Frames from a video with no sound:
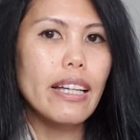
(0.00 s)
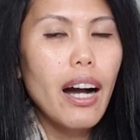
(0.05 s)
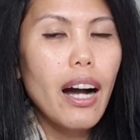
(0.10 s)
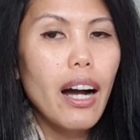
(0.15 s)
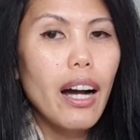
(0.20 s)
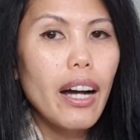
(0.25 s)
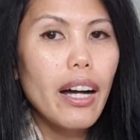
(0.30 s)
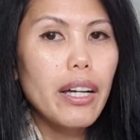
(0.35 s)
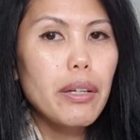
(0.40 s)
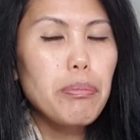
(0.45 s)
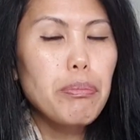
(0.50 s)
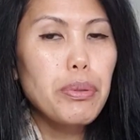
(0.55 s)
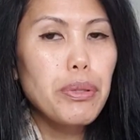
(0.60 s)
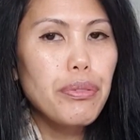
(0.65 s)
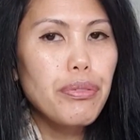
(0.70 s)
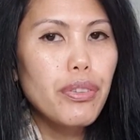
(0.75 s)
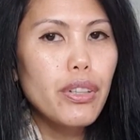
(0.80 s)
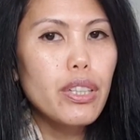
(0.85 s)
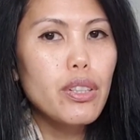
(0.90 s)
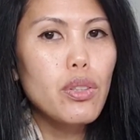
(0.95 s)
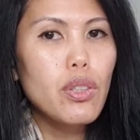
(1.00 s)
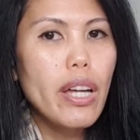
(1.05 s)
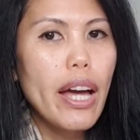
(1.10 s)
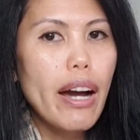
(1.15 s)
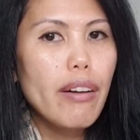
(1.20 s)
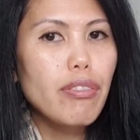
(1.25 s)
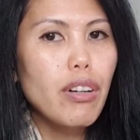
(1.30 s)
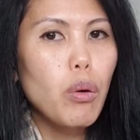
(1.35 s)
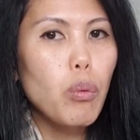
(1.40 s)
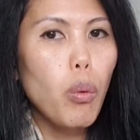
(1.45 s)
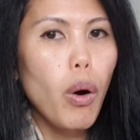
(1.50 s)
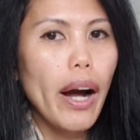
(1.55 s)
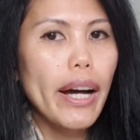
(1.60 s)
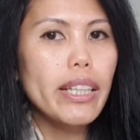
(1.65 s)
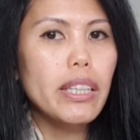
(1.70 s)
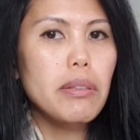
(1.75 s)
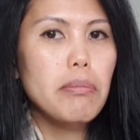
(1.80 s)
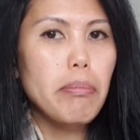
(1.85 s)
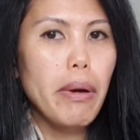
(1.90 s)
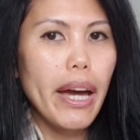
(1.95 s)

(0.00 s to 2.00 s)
I prefer to have a white